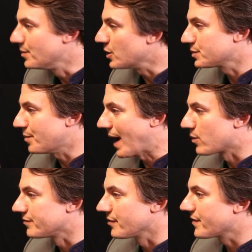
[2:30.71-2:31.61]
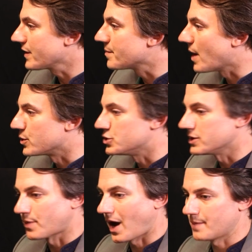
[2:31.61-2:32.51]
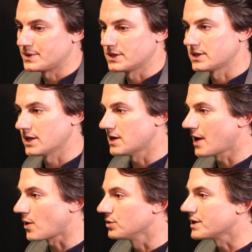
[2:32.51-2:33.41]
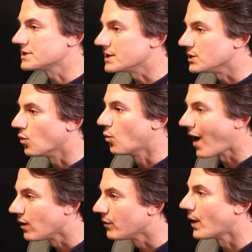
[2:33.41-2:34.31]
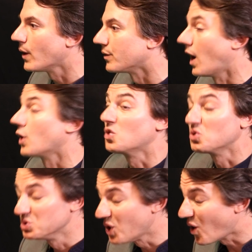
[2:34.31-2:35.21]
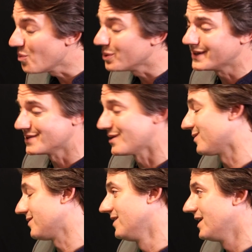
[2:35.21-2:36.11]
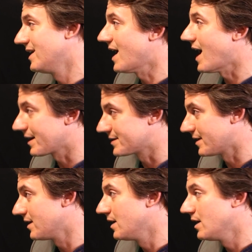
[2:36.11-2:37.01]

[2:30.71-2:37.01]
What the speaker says: most powerful thing about Eugene, perhaps, is that not only is he a well-known, a globally known actor,